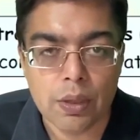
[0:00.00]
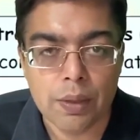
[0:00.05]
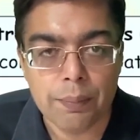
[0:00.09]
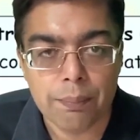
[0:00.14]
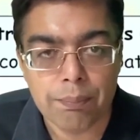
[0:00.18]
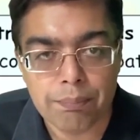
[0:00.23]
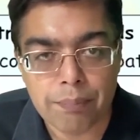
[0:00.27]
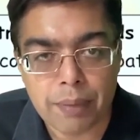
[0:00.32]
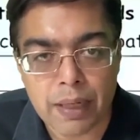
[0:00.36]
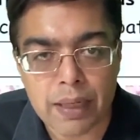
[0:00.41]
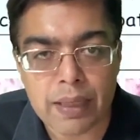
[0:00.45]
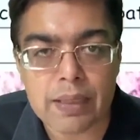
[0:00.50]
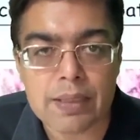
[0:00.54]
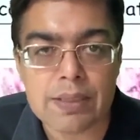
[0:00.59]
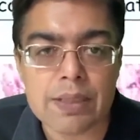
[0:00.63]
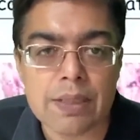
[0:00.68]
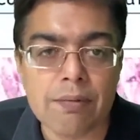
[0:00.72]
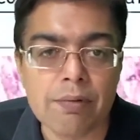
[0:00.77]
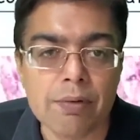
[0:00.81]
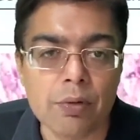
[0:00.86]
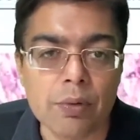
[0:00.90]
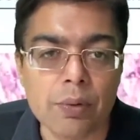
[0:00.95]
By
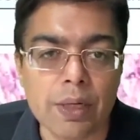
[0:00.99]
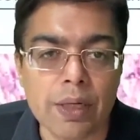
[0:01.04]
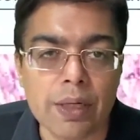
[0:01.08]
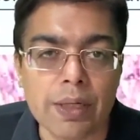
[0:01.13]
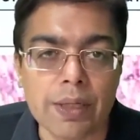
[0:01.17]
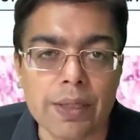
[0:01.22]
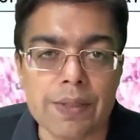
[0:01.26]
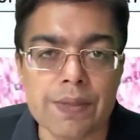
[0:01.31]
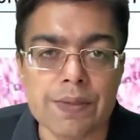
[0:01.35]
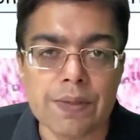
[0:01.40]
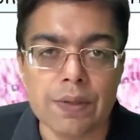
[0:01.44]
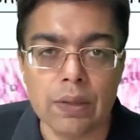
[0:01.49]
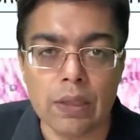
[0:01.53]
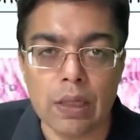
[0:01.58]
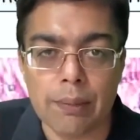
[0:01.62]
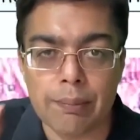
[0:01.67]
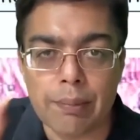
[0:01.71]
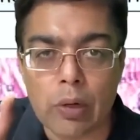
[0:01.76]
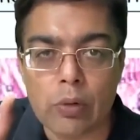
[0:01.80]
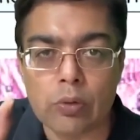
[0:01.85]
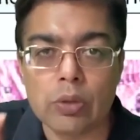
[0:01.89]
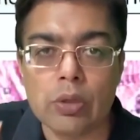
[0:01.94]
7 to 10 days, the
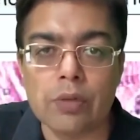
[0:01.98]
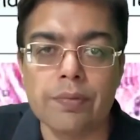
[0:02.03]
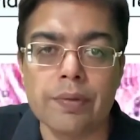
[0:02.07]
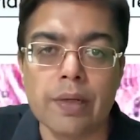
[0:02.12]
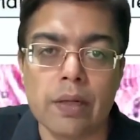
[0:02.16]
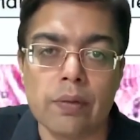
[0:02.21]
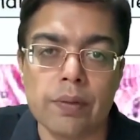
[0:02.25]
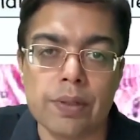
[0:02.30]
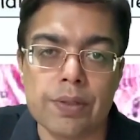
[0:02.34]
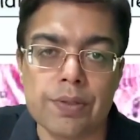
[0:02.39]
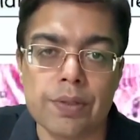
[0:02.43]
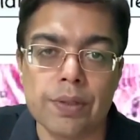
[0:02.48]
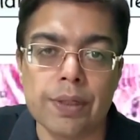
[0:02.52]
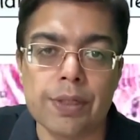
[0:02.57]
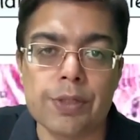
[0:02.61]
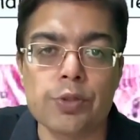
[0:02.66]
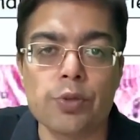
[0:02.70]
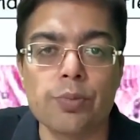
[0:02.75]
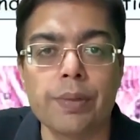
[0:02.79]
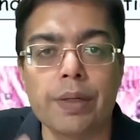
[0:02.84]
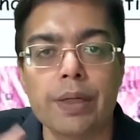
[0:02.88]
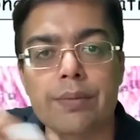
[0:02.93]
amount of granulation
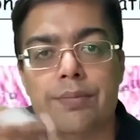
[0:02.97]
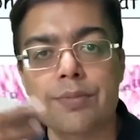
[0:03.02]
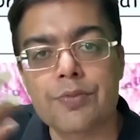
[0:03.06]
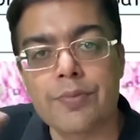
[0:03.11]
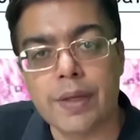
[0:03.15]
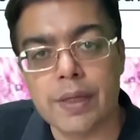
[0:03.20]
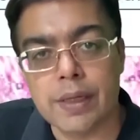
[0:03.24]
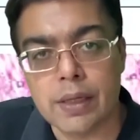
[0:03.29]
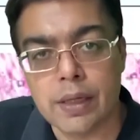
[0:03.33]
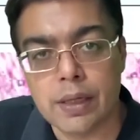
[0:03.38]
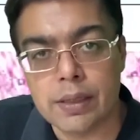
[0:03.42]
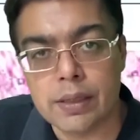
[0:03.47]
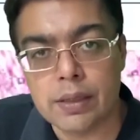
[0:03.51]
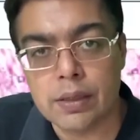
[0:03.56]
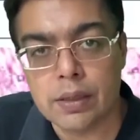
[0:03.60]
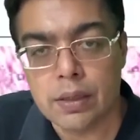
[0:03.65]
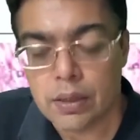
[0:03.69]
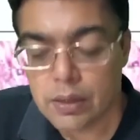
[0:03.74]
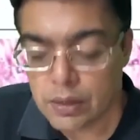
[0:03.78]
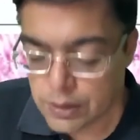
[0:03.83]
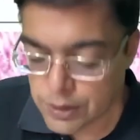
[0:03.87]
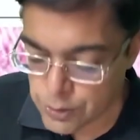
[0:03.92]
tissue becomes very high.
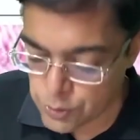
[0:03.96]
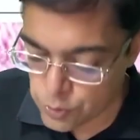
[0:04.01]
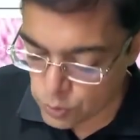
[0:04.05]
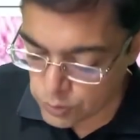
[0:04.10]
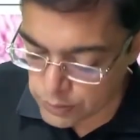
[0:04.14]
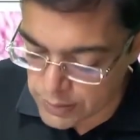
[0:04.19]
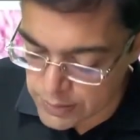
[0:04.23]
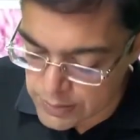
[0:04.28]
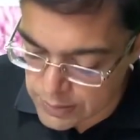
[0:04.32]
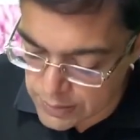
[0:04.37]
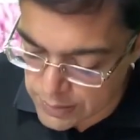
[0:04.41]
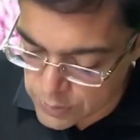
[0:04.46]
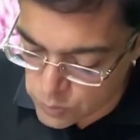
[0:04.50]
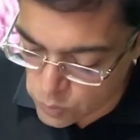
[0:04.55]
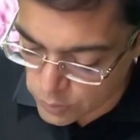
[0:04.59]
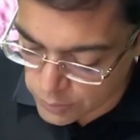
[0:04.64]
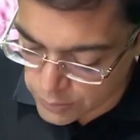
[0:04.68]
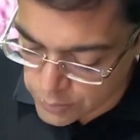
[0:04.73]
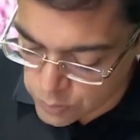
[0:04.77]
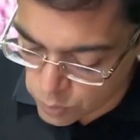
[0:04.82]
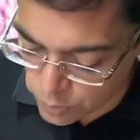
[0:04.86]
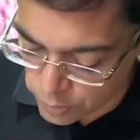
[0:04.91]
So this is
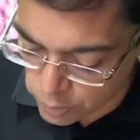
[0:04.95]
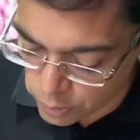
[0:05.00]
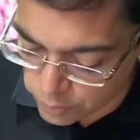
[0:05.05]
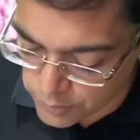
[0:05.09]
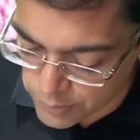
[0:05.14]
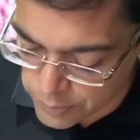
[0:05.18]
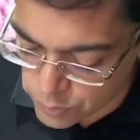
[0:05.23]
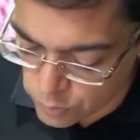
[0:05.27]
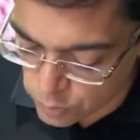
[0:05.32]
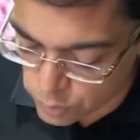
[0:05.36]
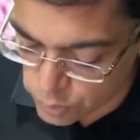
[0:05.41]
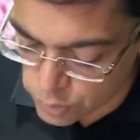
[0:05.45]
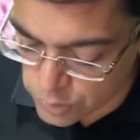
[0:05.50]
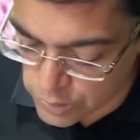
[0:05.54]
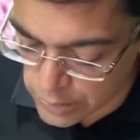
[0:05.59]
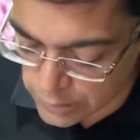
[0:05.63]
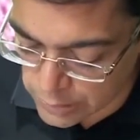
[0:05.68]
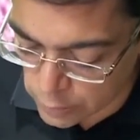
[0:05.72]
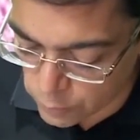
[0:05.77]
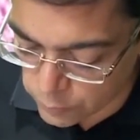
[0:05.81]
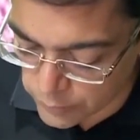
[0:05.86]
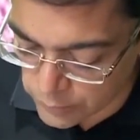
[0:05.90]
what is going to be
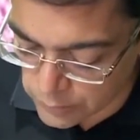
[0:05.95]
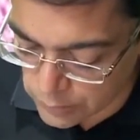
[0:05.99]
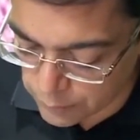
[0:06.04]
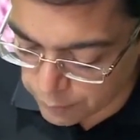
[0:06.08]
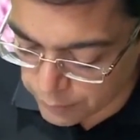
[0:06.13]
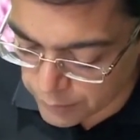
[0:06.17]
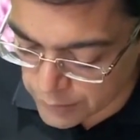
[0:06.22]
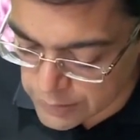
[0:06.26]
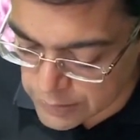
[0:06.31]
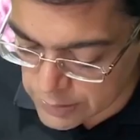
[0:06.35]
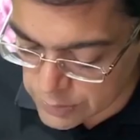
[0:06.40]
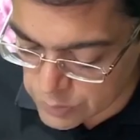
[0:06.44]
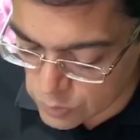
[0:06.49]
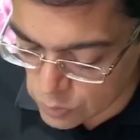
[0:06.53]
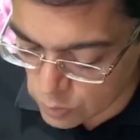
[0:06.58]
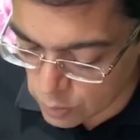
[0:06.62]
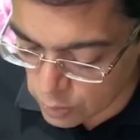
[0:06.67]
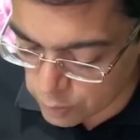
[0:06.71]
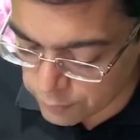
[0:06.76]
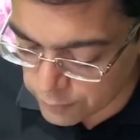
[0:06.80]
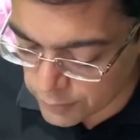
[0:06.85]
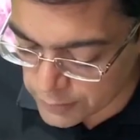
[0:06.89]
associated with the presence
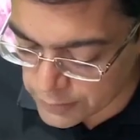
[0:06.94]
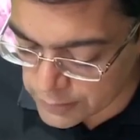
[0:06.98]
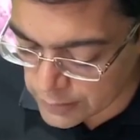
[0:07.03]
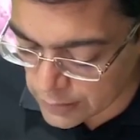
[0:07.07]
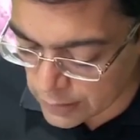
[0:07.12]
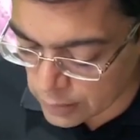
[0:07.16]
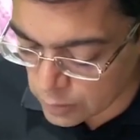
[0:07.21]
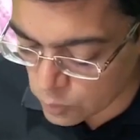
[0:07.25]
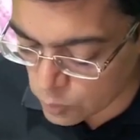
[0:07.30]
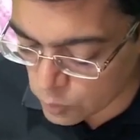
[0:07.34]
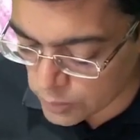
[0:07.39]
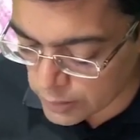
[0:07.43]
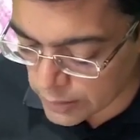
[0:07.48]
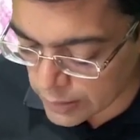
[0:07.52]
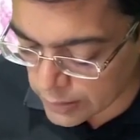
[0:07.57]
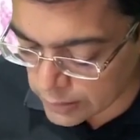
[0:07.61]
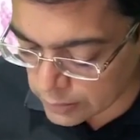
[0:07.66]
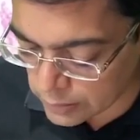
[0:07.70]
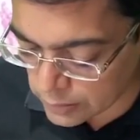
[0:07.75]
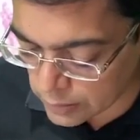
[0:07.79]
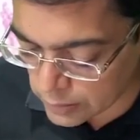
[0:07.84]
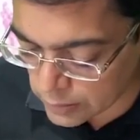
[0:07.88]
of a yellow
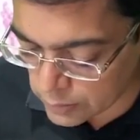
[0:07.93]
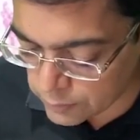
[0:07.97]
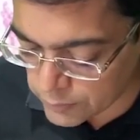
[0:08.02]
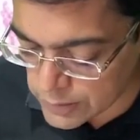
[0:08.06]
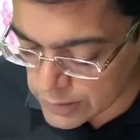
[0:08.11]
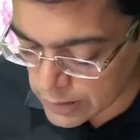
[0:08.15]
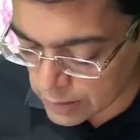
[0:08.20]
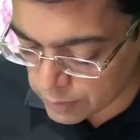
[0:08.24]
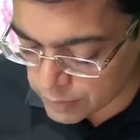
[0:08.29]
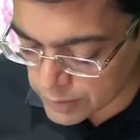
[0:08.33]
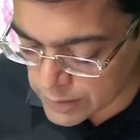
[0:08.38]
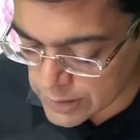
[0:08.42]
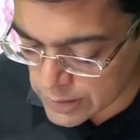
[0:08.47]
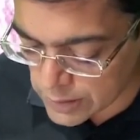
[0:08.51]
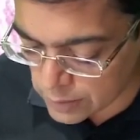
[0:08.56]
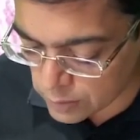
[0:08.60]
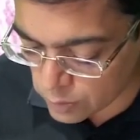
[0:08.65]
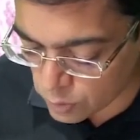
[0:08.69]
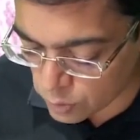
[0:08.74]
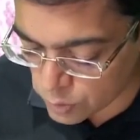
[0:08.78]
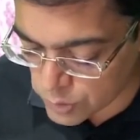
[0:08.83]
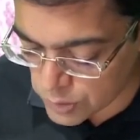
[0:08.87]
tan color which can be seen
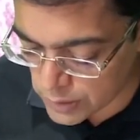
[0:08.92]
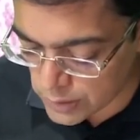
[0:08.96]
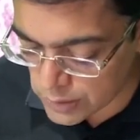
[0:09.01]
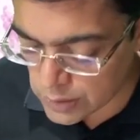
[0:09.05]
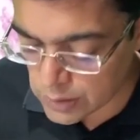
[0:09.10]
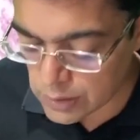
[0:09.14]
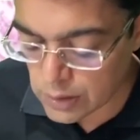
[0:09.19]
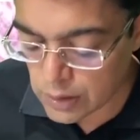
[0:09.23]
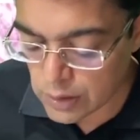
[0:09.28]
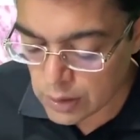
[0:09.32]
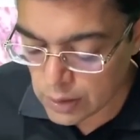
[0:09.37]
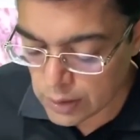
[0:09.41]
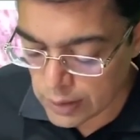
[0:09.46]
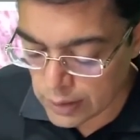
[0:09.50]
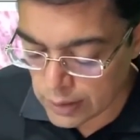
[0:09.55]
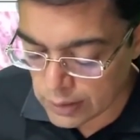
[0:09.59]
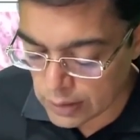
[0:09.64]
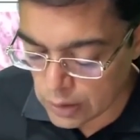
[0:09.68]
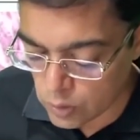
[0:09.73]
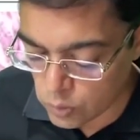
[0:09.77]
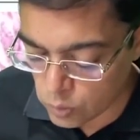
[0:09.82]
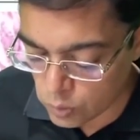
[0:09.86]
grossly. And
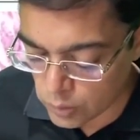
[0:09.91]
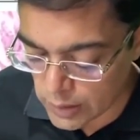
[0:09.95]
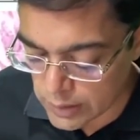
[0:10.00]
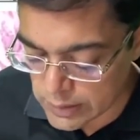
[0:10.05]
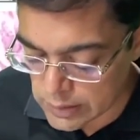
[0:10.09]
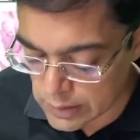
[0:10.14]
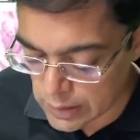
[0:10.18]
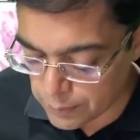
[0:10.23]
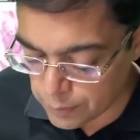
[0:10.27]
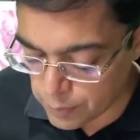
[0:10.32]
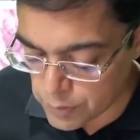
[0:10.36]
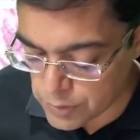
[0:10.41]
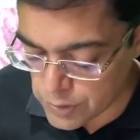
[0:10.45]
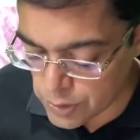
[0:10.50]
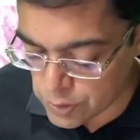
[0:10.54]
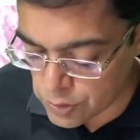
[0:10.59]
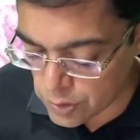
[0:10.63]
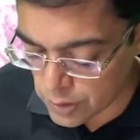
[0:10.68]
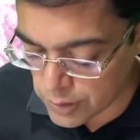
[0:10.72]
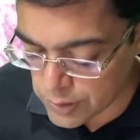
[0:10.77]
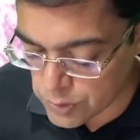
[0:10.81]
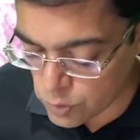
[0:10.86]
now collagen
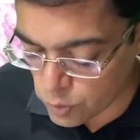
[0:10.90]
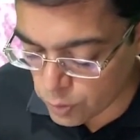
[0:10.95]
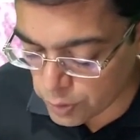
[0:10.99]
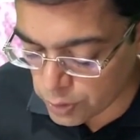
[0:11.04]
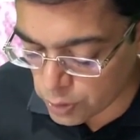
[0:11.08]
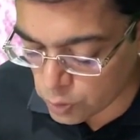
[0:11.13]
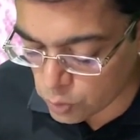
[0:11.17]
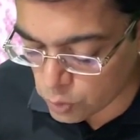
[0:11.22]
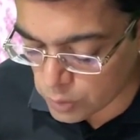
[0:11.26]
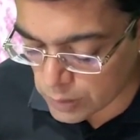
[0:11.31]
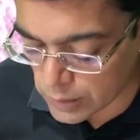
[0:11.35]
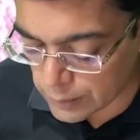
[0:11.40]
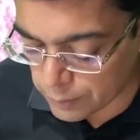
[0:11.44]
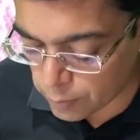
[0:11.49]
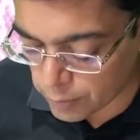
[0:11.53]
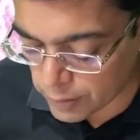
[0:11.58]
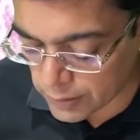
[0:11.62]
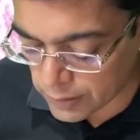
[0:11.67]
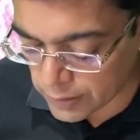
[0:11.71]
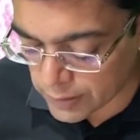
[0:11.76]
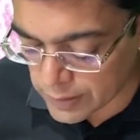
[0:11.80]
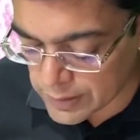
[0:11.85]
deposition is going to keep on
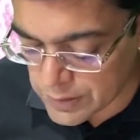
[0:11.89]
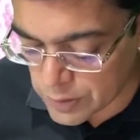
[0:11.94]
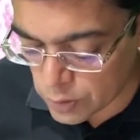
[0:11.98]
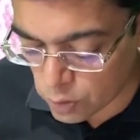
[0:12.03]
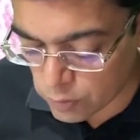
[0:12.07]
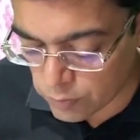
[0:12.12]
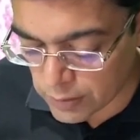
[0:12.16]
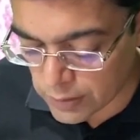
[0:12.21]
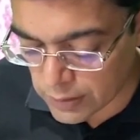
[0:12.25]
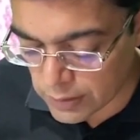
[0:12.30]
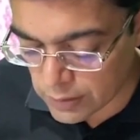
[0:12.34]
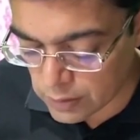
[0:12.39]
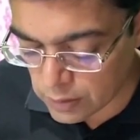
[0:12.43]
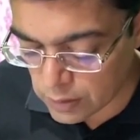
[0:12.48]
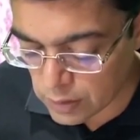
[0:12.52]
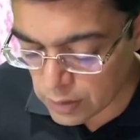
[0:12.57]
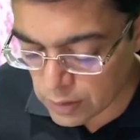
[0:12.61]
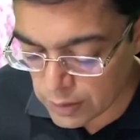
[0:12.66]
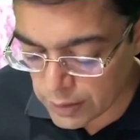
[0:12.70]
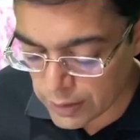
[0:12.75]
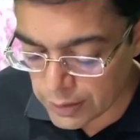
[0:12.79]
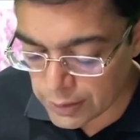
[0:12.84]
increasing over here
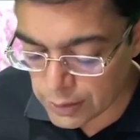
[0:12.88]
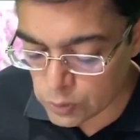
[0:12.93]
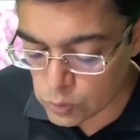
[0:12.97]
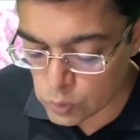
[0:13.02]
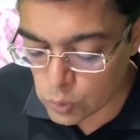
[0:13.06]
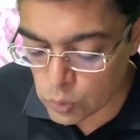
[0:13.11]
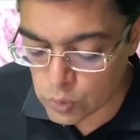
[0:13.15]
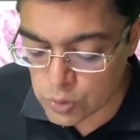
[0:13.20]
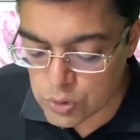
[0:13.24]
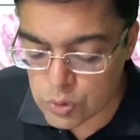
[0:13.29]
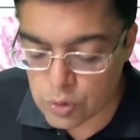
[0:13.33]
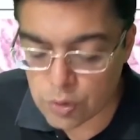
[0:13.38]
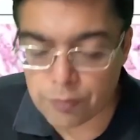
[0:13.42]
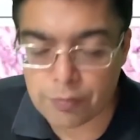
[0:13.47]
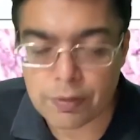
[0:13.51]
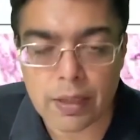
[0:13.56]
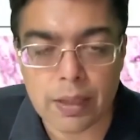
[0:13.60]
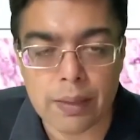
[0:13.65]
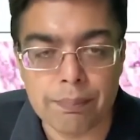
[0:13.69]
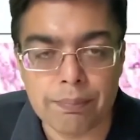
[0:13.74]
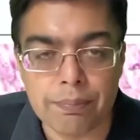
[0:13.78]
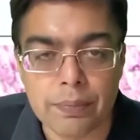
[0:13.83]
in due course of
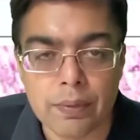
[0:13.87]
time.